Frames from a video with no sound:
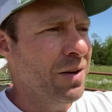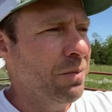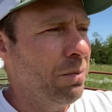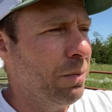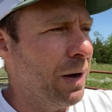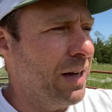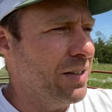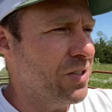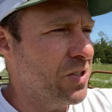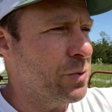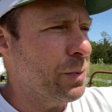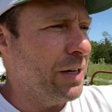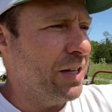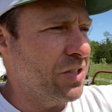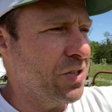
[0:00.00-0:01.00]
But
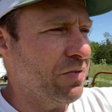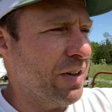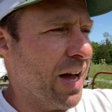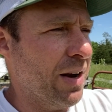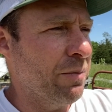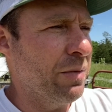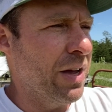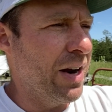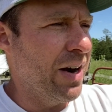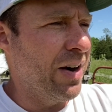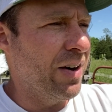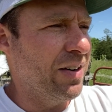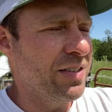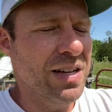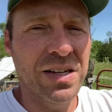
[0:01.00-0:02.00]
just because you've got them
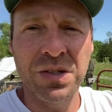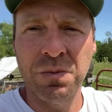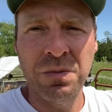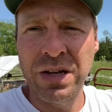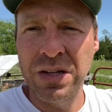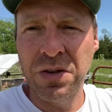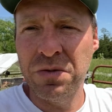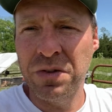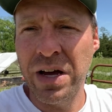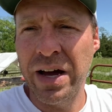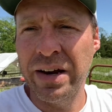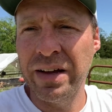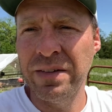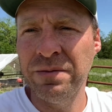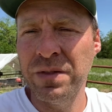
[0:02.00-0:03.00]
there doesn't mean you've
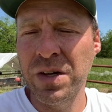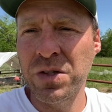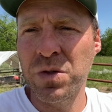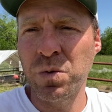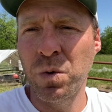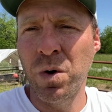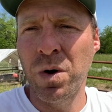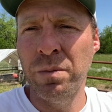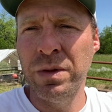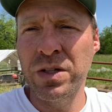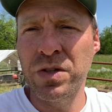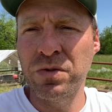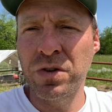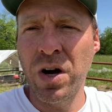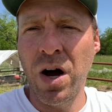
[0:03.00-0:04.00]
got a swarm,
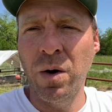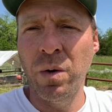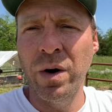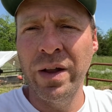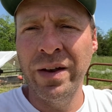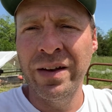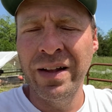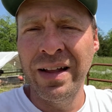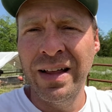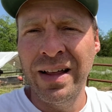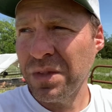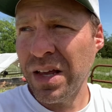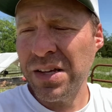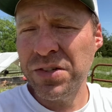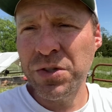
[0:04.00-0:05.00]
that you've caught one.
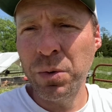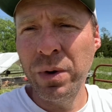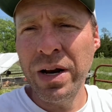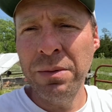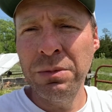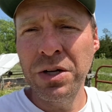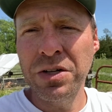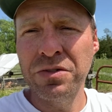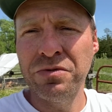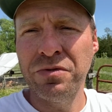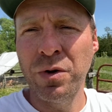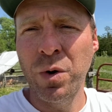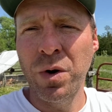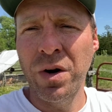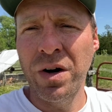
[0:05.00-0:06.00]
So what I'm looking
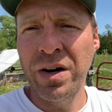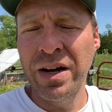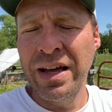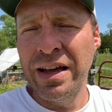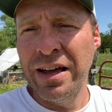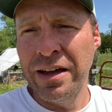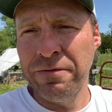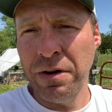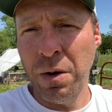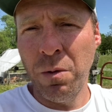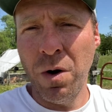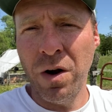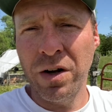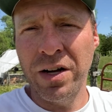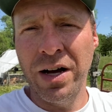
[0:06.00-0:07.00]
for, if I
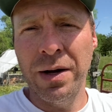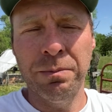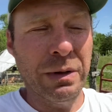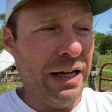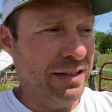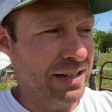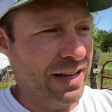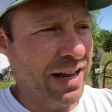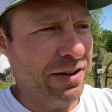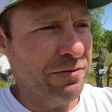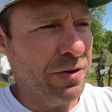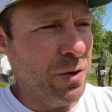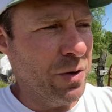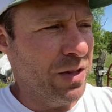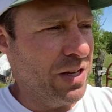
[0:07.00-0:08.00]
walk up, like today, a
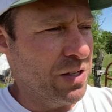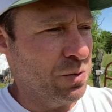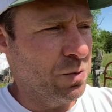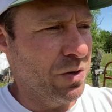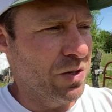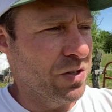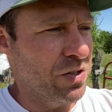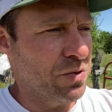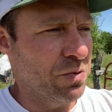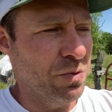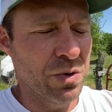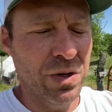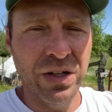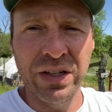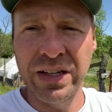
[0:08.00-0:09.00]
few of these were just
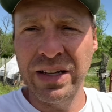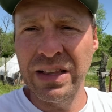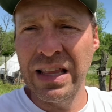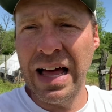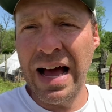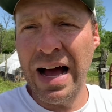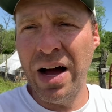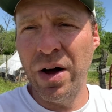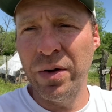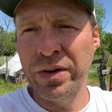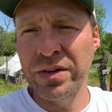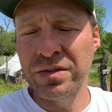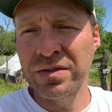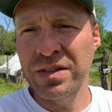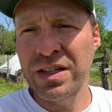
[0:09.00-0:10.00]
really loud
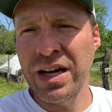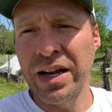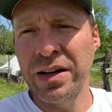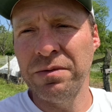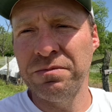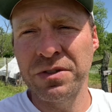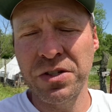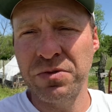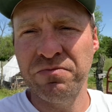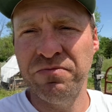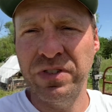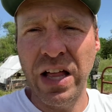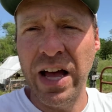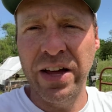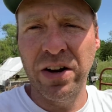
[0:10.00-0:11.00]
and kind of just
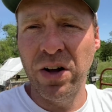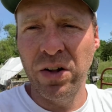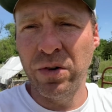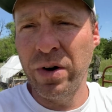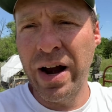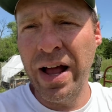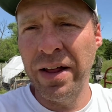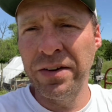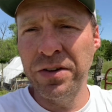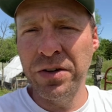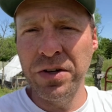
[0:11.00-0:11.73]
flying all around.